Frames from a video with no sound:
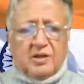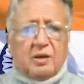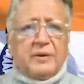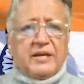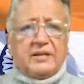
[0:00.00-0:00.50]

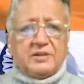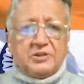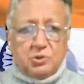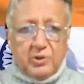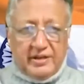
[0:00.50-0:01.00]
They're begging
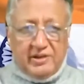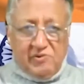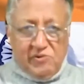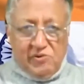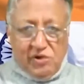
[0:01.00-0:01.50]
the
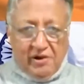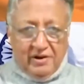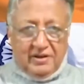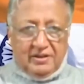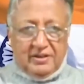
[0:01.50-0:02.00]
UAE.
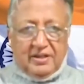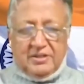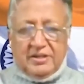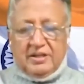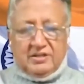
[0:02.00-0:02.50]

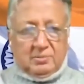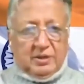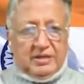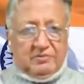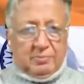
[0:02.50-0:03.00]
They're taking
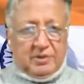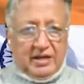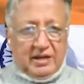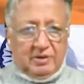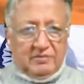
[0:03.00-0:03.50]
some money from
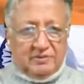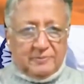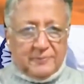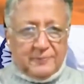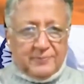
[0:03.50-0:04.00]
the IMF.
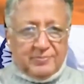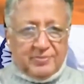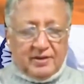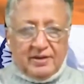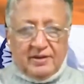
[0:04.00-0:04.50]

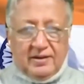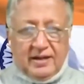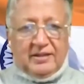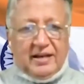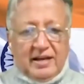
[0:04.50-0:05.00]

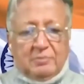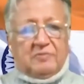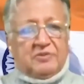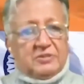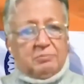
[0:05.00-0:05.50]
And the
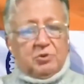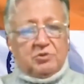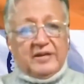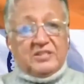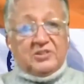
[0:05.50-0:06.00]
IMF has
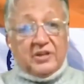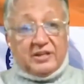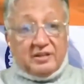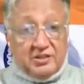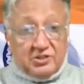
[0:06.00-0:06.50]
imposed very
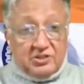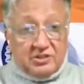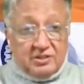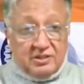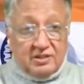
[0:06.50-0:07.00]
strict
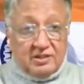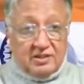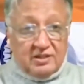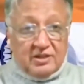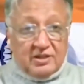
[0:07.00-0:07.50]
conditions
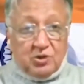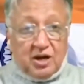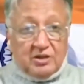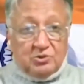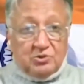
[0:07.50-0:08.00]
that you
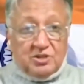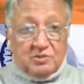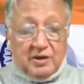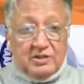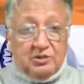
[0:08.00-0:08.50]
can't use
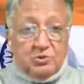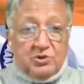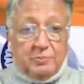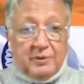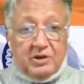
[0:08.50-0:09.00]
this money to
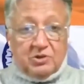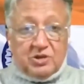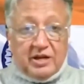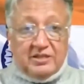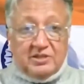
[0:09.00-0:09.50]
repay your
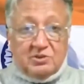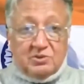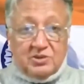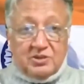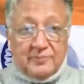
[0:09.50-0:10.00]
Chinese
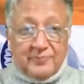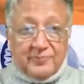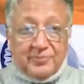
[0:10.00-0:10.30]
loans.